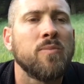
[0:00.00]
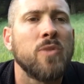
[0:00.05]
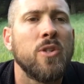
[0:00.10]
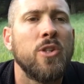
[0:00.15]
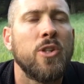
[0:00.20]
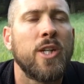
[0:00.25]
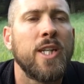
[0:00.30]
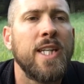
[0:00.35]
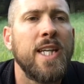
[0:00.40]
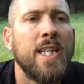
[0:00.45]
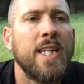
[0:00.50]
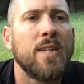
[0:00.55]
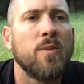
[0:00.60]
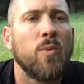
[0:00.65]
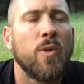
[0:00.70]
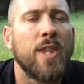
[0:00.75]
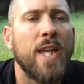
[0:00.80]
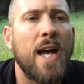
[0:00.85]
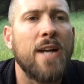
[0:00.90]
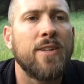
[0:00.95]
You can eat it
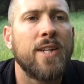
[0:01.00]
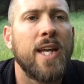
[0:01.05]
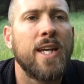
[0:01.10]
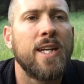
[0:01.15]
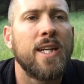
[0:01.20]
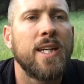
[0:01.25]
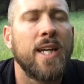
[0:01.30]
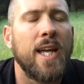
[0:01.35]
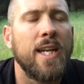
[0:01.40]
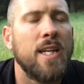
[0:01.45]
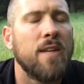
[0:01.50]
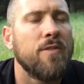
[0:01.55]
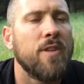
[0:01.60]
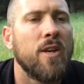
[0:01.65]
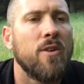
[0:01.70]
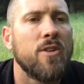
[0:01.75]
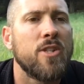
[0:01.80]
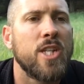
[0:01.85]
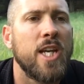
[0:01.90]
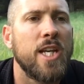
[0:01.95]
without getting any of the
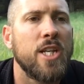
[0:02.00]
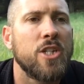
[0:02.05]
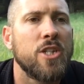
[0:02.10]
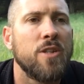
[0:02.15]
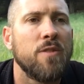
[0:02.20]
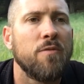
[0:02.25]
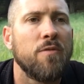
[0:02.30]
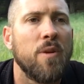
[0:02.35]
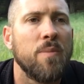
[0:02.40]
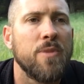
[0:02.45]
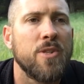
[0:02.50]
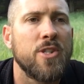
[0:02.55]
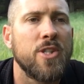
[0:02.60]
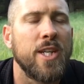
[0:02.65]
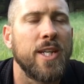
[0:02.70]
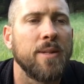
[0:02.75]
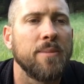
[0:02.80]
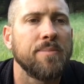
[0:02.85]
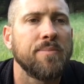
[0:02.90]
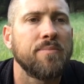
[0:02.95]
irritation from the
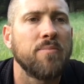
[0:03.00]
sting.